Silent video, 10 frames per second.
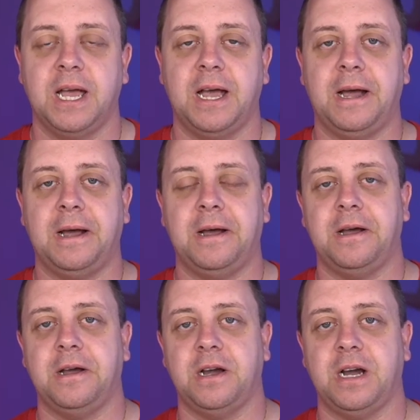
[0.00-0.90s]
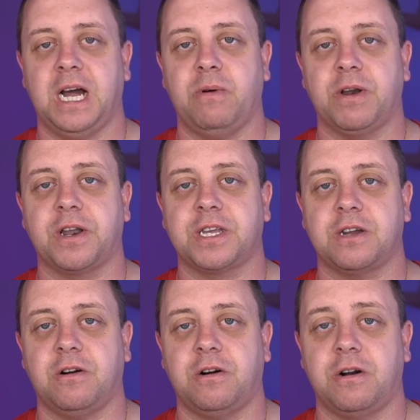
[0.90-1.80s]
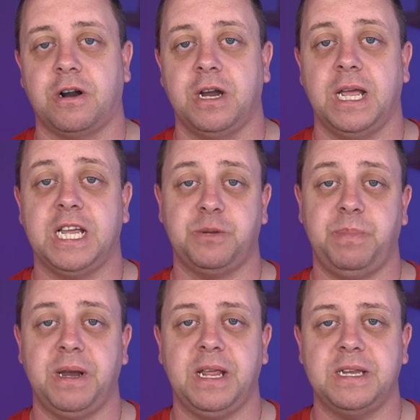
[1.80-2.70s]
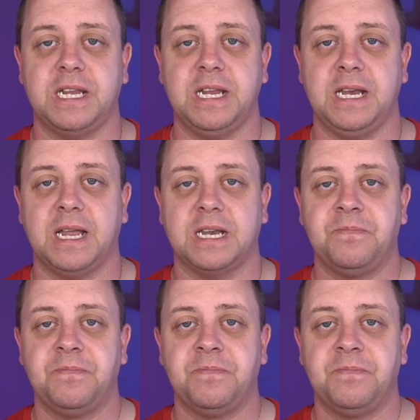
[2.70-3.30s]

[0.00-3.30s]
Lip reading: how others are experiencing that.